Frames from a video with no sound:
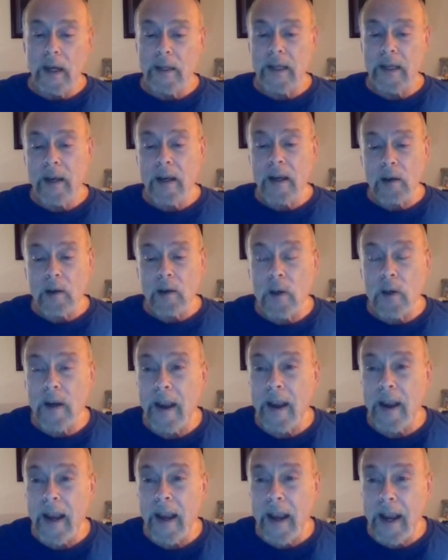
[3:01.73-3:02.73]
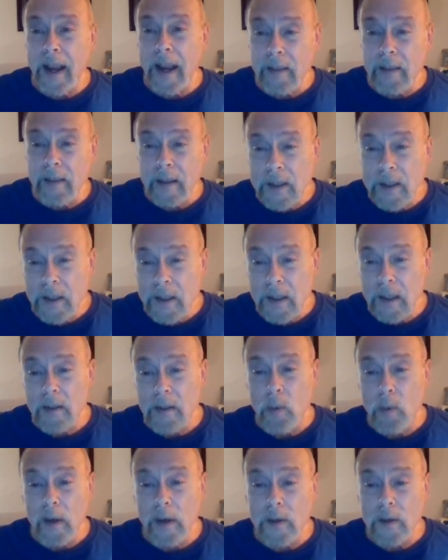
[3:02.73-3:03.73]
take a look at the incident
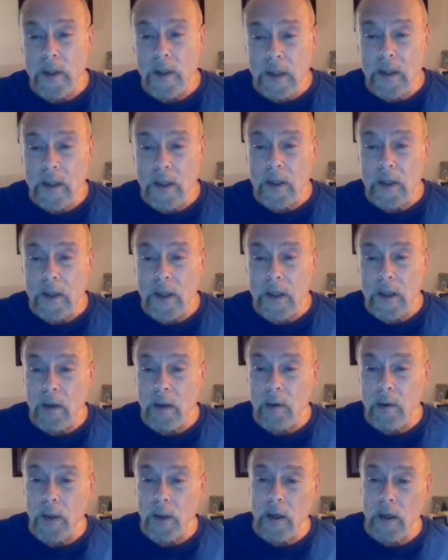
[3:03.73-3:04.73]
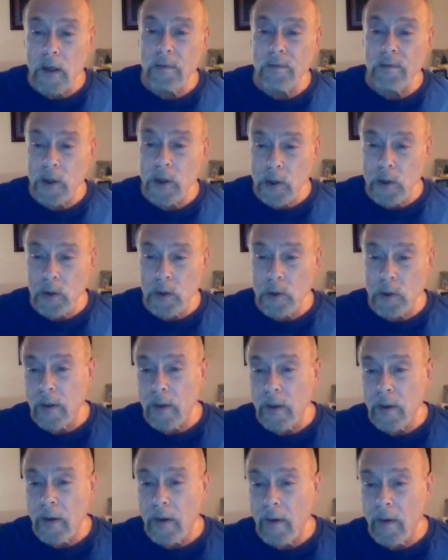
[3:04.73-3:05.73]
where Jesus healed the
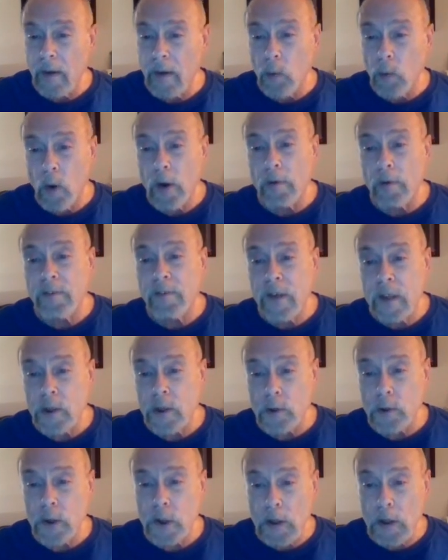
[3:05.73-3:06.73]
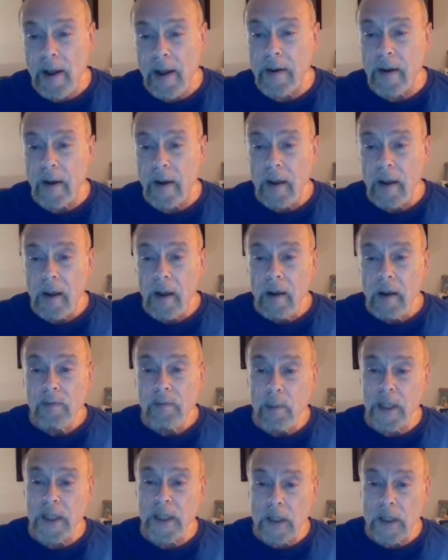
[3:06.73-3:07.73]
royal official's son
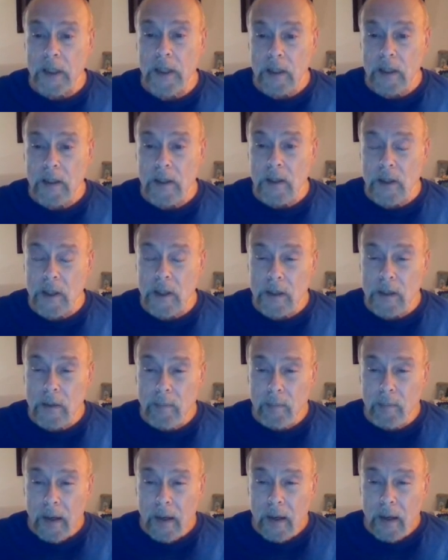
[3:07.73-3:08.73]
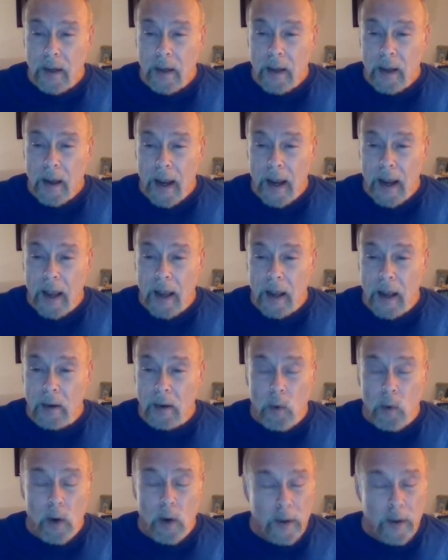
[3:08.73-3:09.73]
from a distance. And
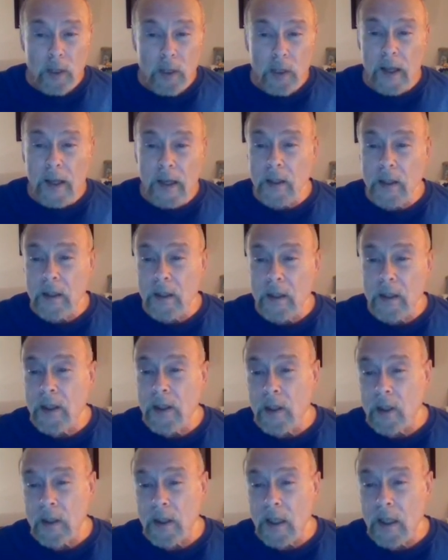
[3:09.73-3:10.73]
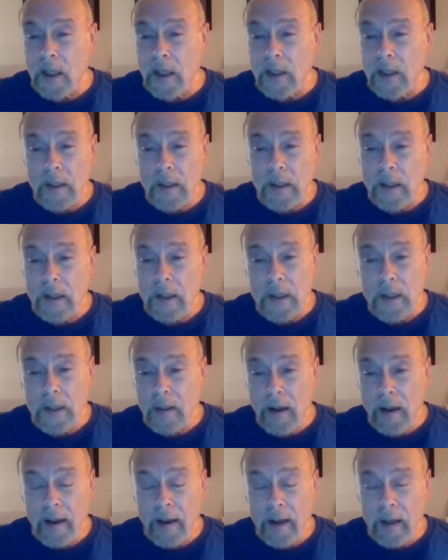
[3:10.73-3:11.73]
one of the things it teaches us is
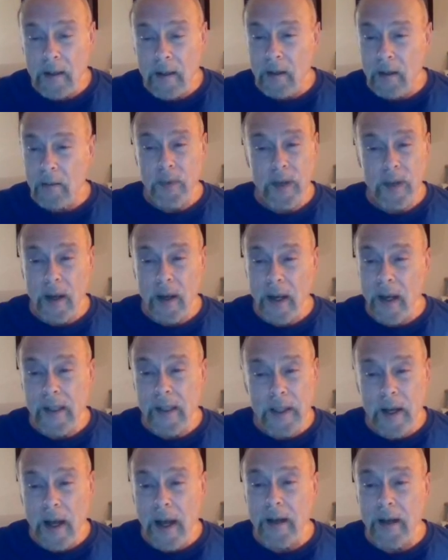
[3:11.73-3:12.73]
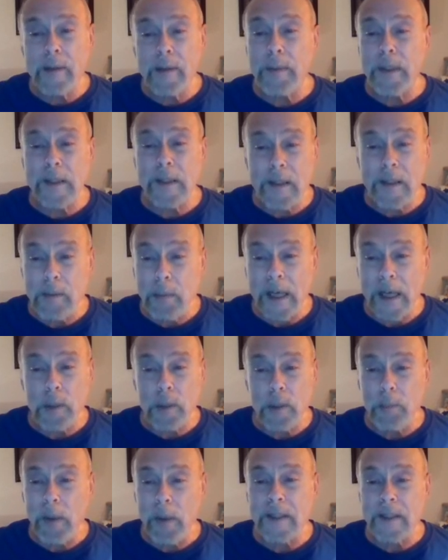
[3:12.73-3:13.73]
that God is not limited by
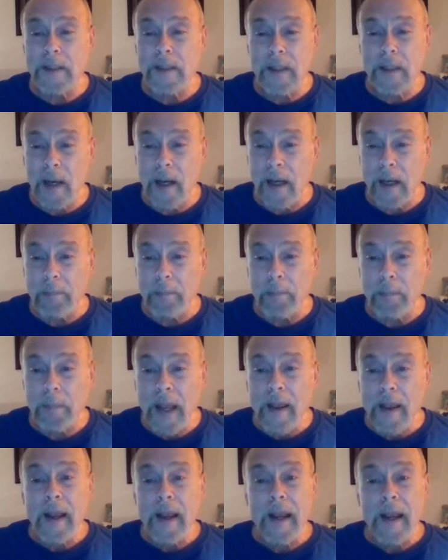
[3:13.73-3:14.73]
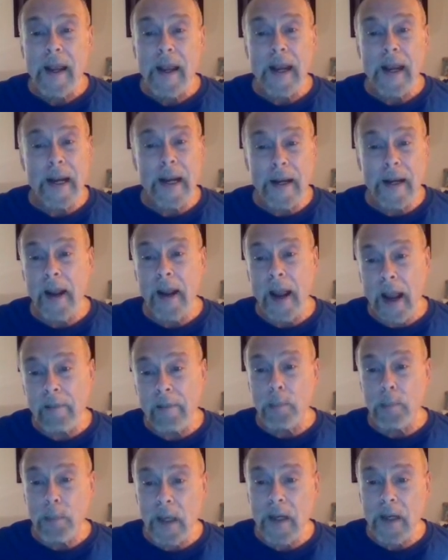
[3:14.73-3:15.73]
space and time. He didn't have
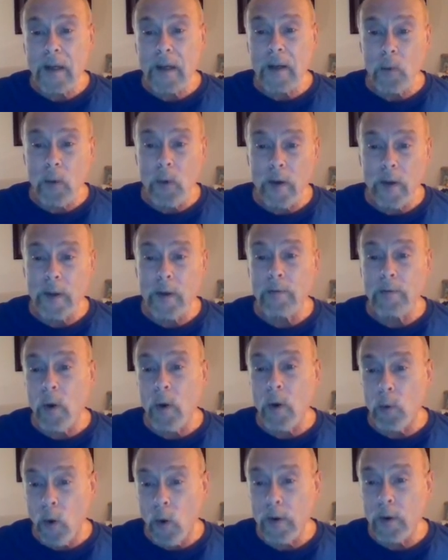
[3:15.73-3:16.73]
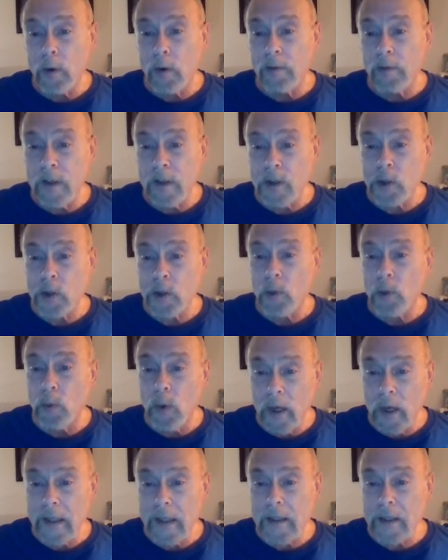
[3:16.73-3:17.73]
to be where the royal official
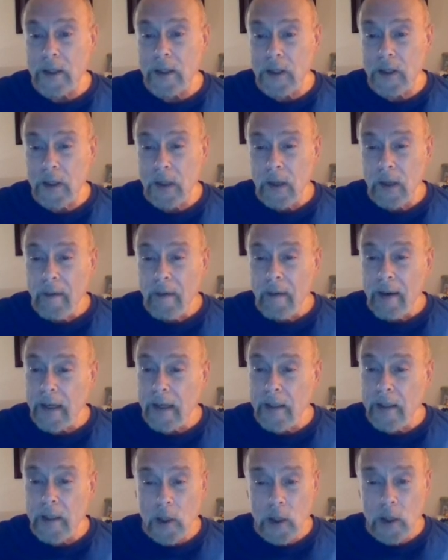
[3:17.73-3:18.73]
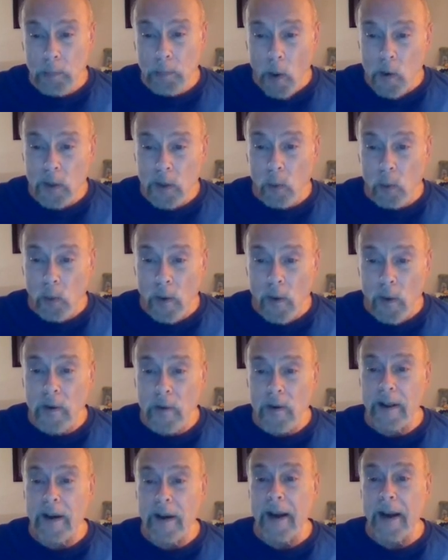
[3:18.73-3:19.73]
was. He just spoke the word
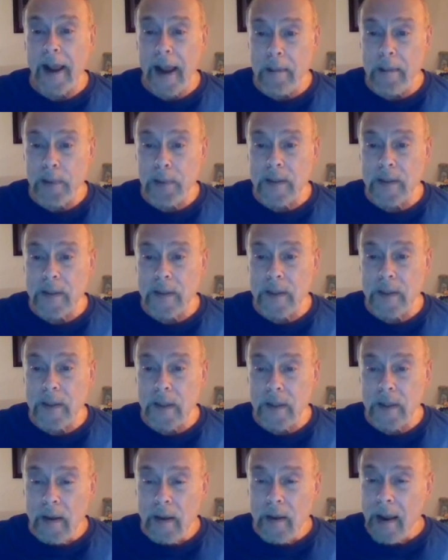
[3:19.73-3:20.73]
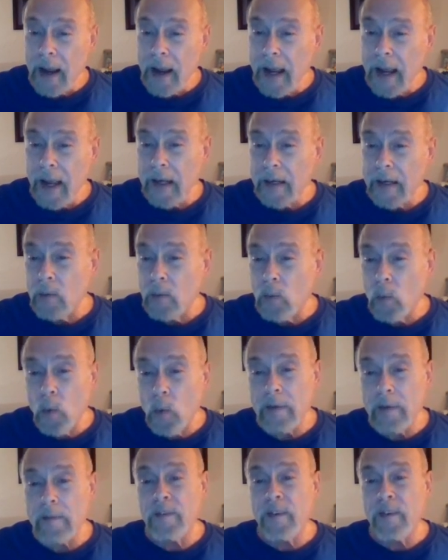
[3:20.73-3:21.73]
and it happened. And
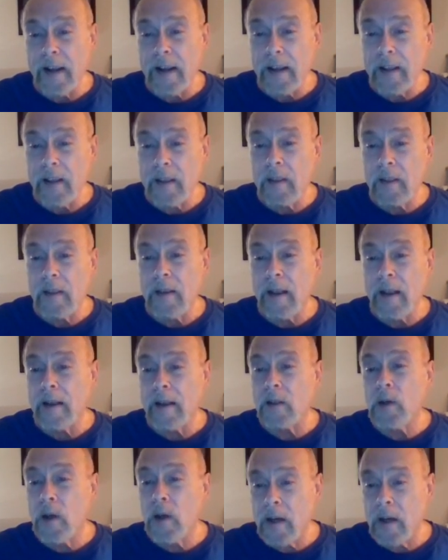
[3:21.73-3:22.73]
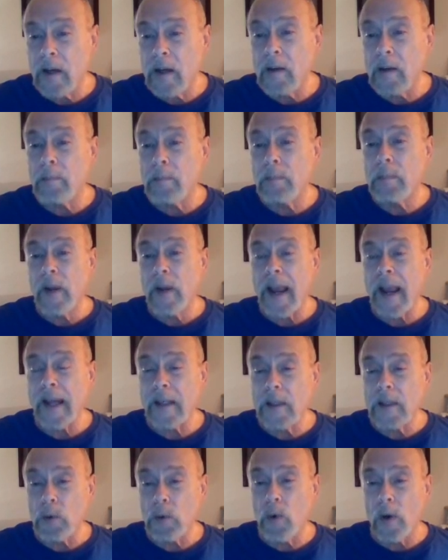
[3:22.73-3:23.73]
what faith that took him at
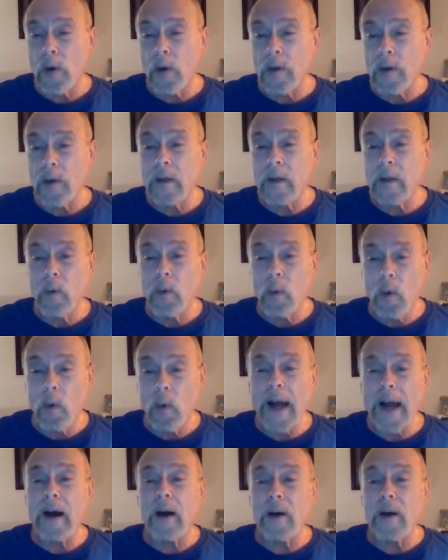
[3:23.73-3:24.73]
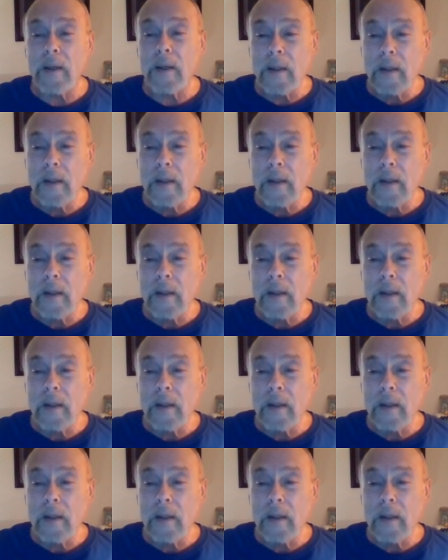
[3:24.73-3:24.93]
his word. Wow.